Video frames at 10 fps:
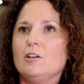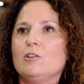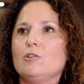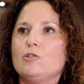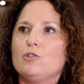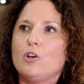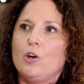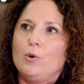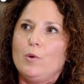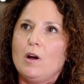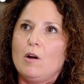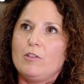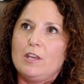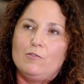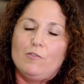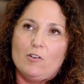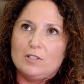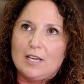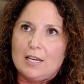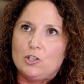So the
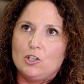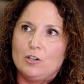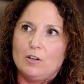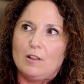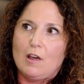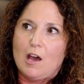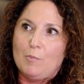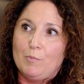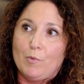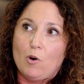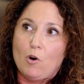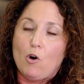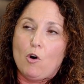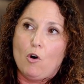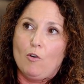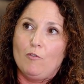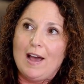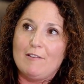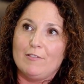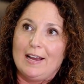advantage of
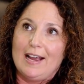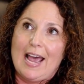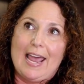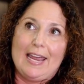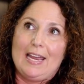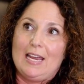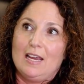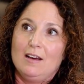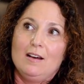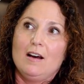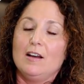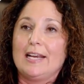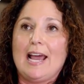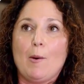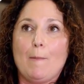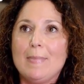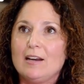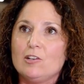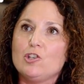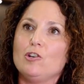having an account
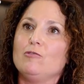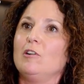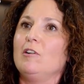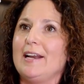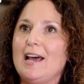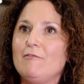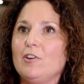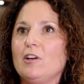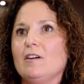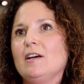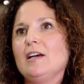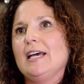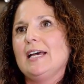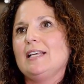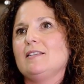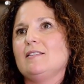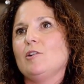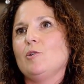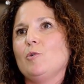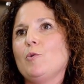manager or client advocate is
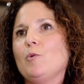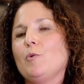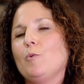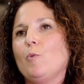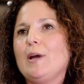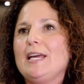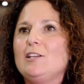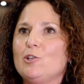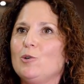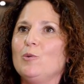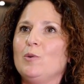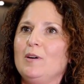that we do